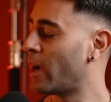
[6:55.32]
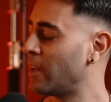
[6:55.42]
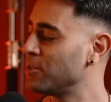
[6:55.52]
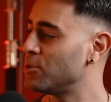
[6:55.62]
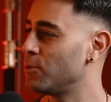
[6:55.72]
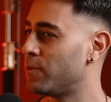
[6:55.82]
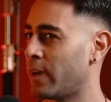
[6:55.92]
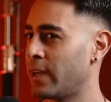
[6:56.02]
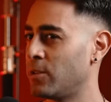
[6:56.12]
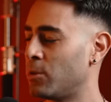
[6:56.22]
how did you
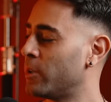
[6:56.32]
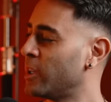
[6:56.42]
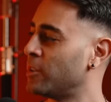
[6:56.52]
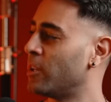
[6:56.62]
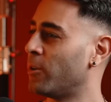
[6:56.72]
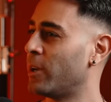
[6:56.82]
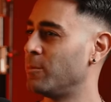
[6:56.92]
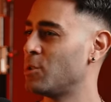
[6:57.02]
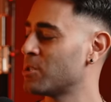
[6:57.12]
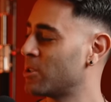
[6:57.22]
find Hua Hin though? And
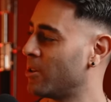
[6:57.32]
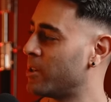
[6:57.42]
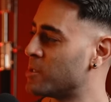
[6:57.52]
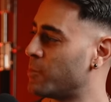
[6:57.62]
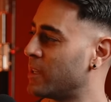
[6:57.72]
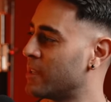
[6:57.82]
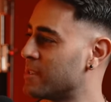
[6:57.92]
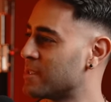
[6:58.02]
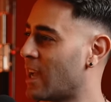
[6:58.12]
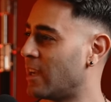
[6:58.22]
I'm just curious
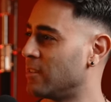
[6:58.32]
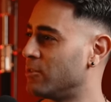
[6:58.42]
because I